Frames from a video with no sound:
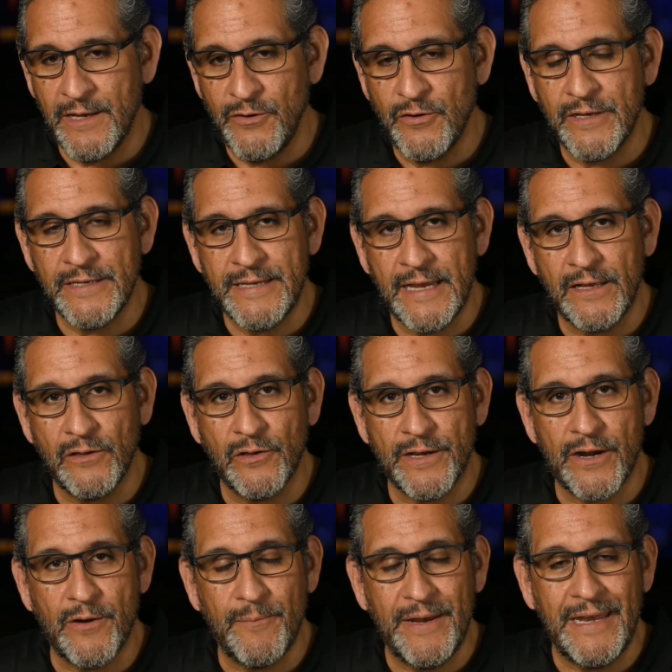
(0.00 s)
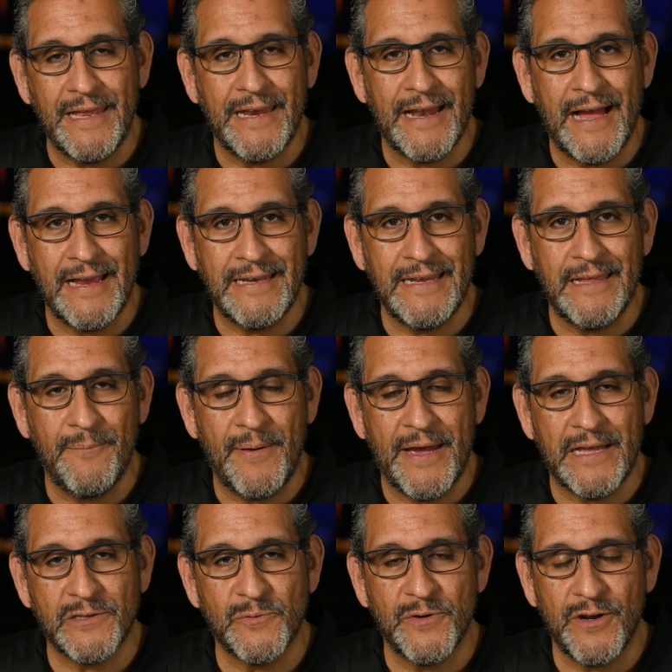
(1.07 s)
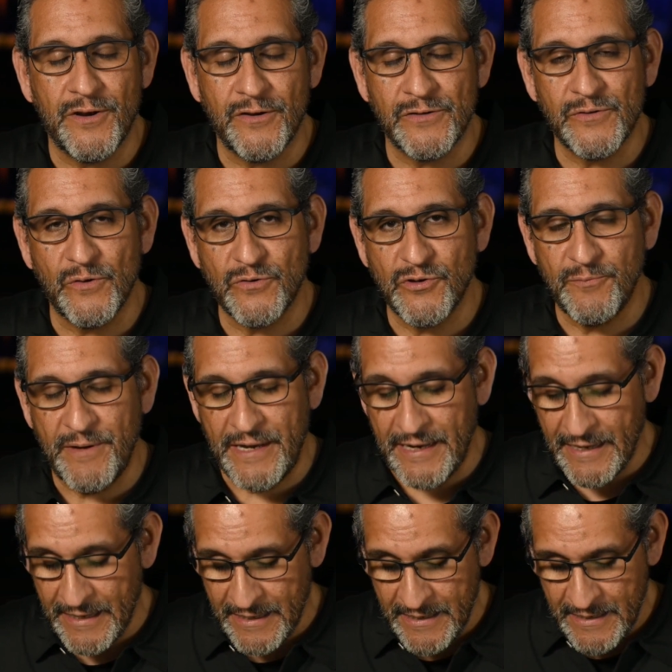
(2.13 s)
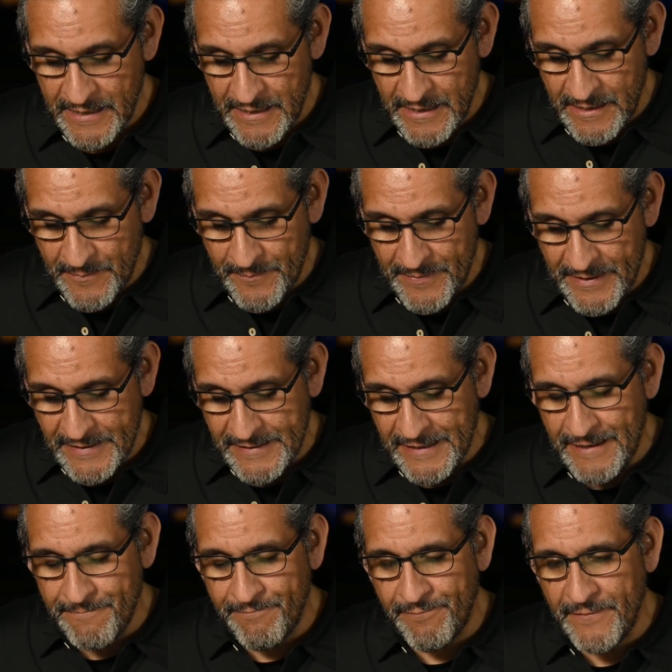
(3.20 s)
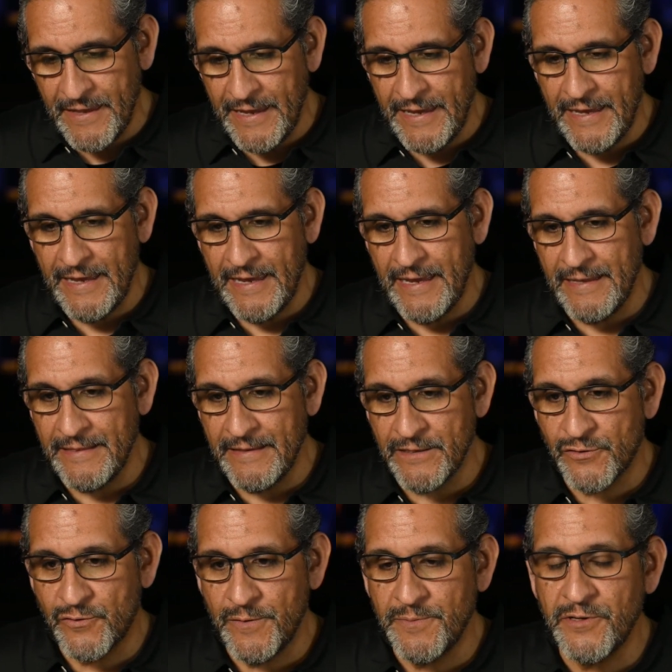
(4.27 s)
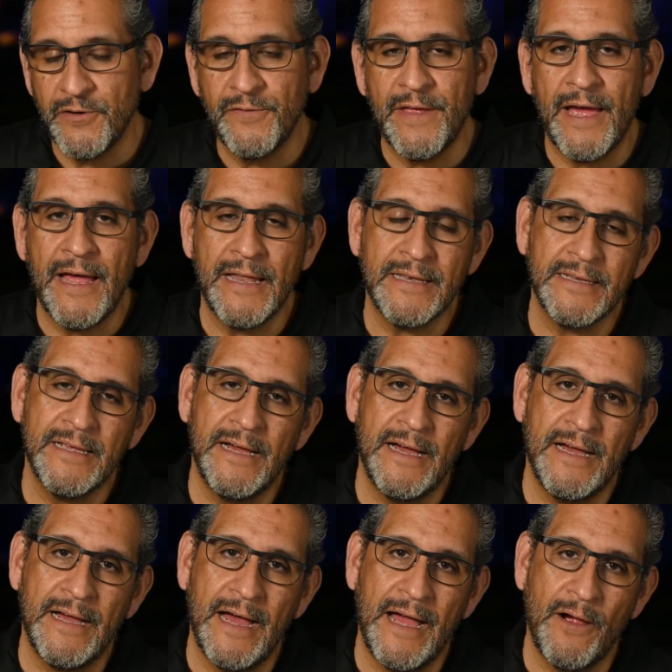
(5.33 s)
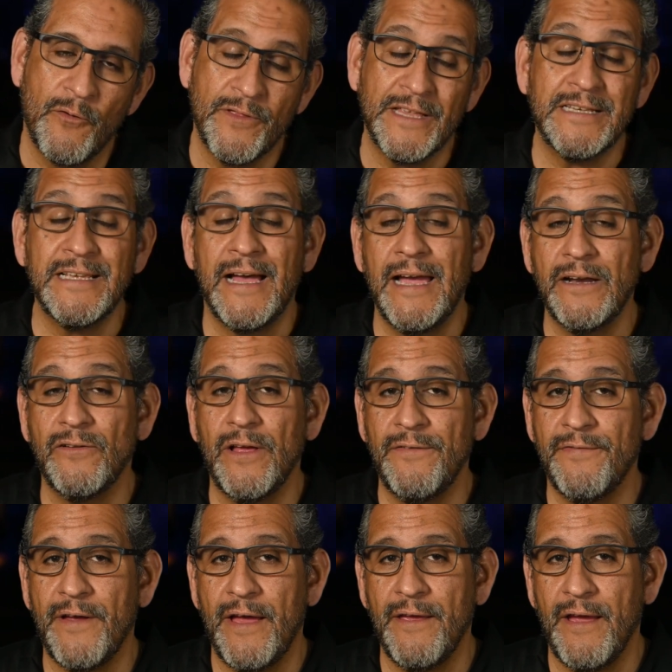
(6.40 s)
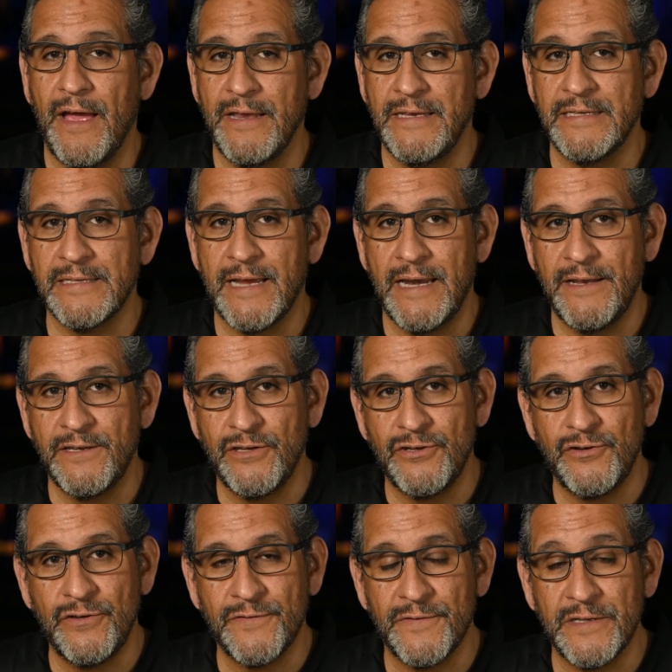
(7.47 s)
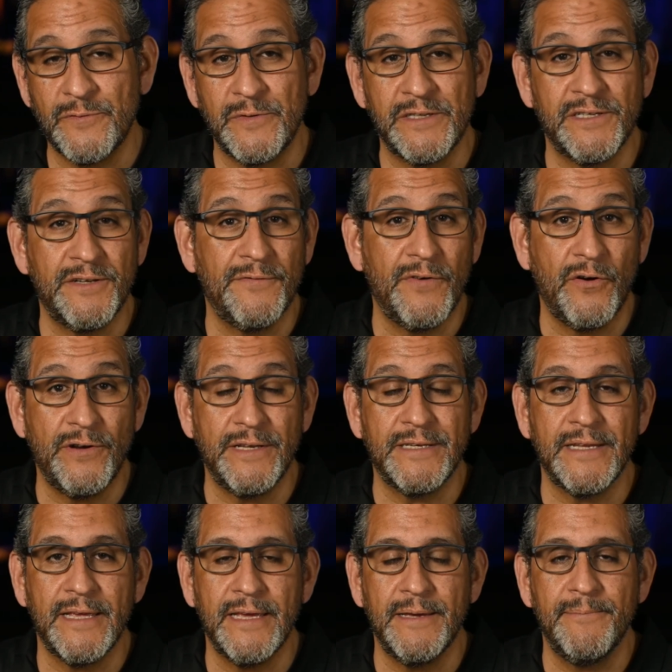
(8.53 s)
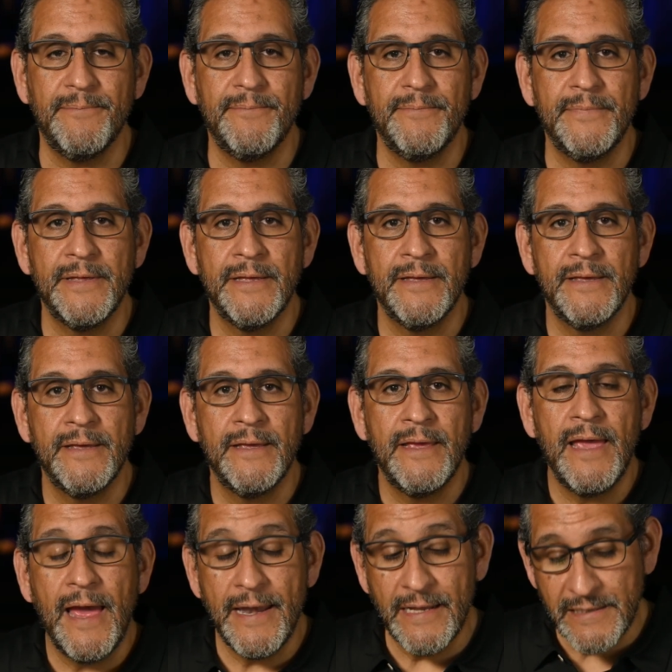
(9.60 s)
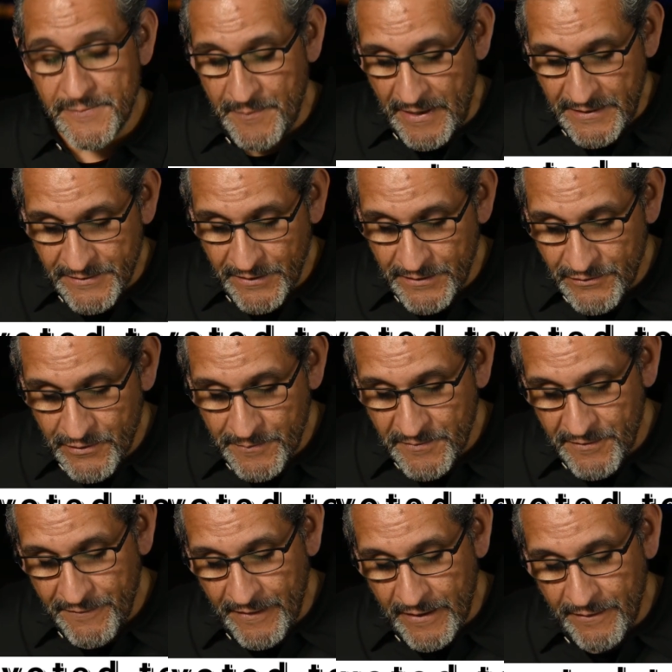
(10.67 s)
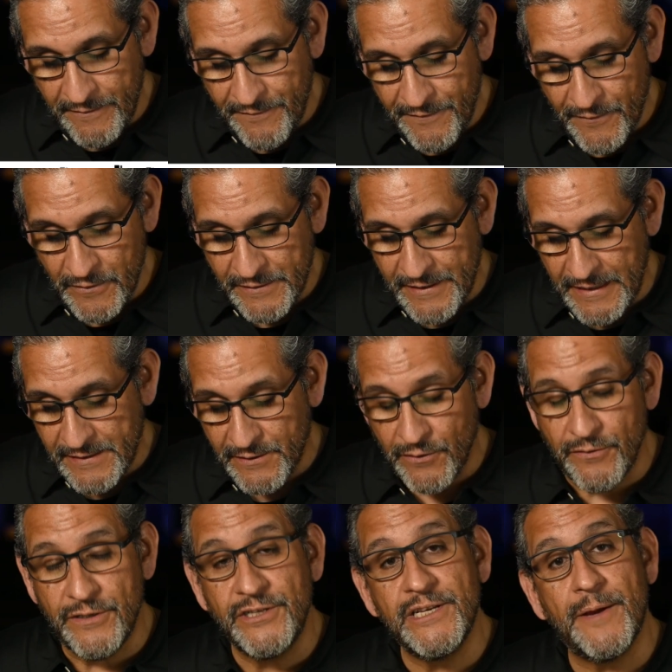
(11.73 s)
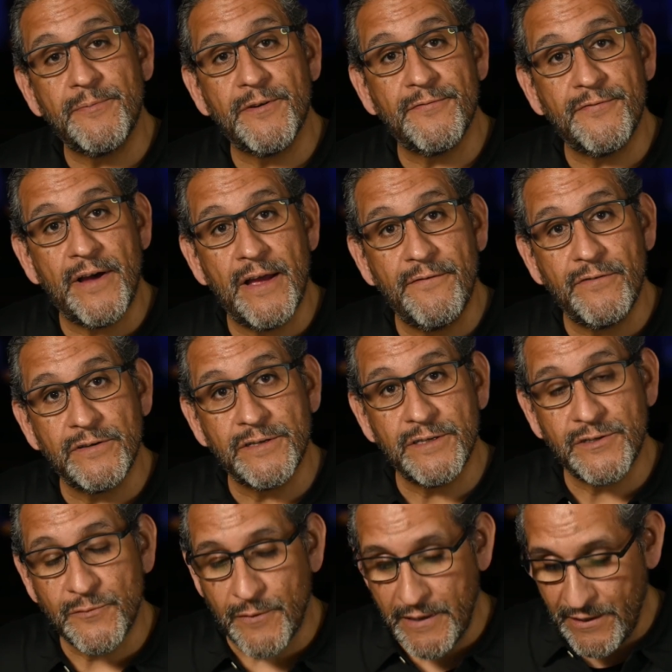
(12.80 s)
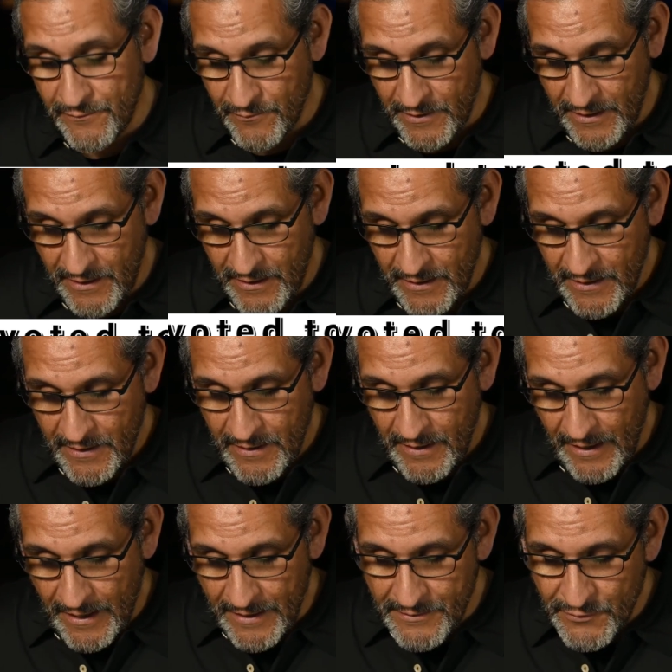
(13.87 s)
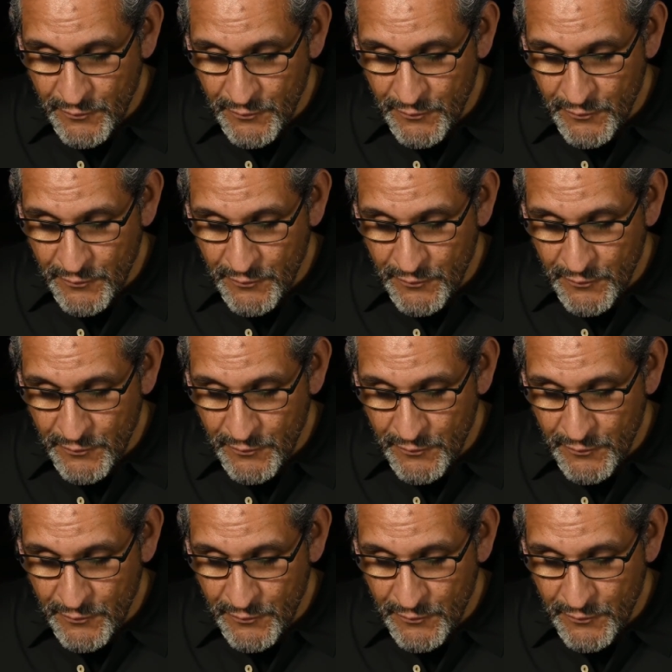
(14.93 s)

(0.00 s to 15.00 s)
You can take a look at our meeting ID and password on our social media. But the scripture that, or the title I decided to choose for this was Devoted to Him. And it's based on a scripture found in 1 Thessalonians chapter 5, verses 23 and